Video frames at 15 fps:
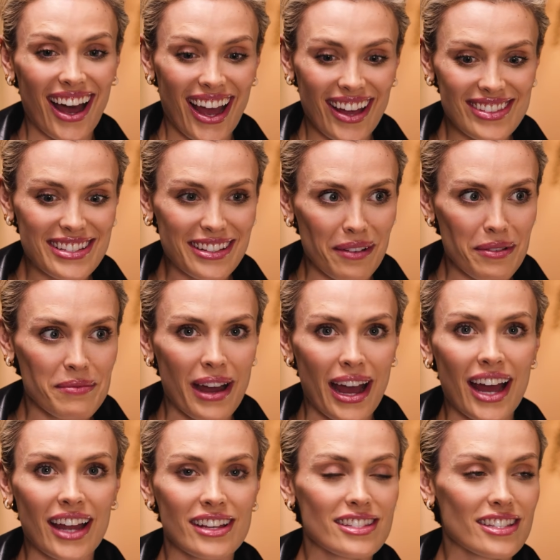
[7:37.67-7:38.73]
I had this club in my
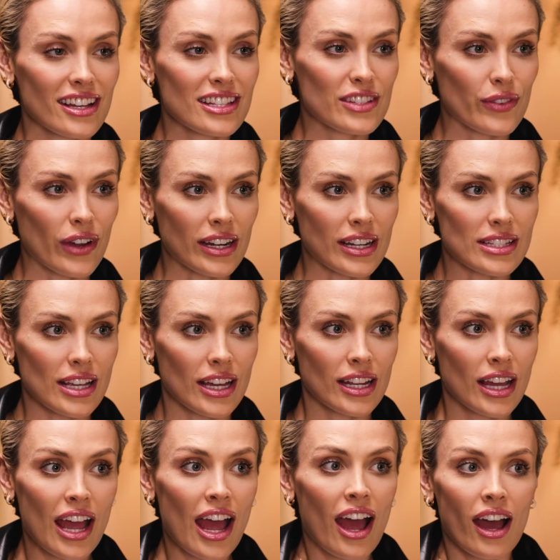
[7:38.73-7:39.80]
hand. I turned to Fran and I said,
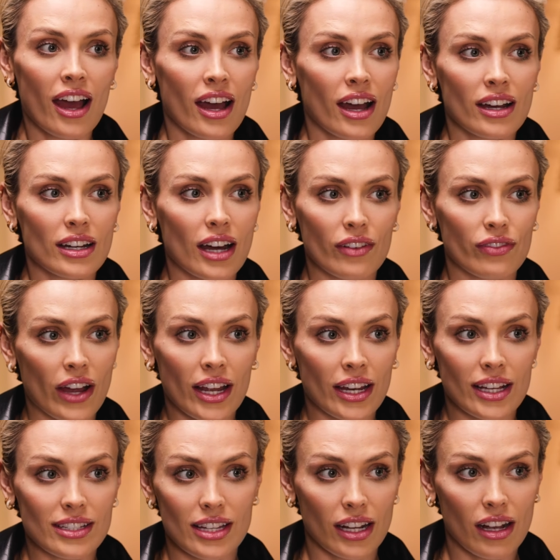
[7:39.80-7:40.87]

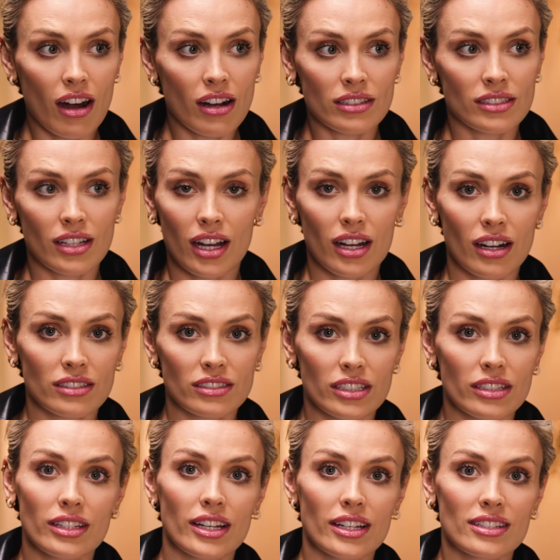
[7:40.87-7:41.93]
I can't do
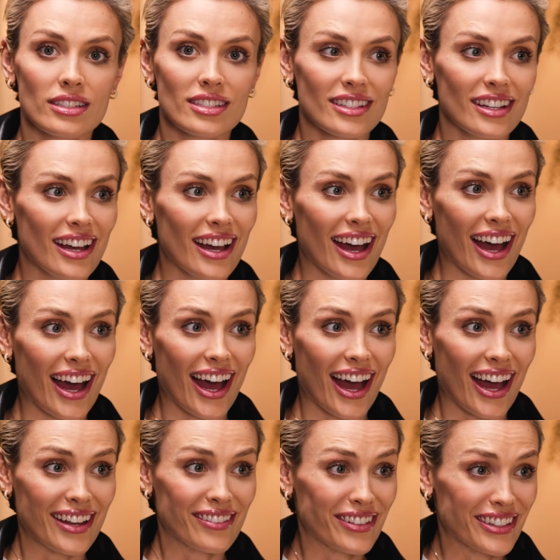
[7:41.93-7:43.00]
this.
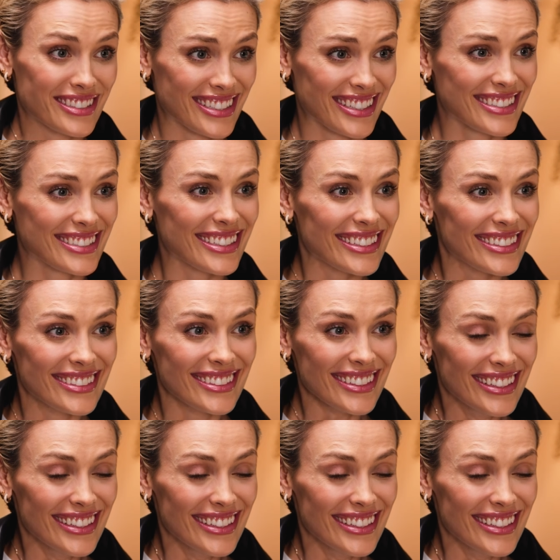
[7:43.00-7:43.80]
And what did I do?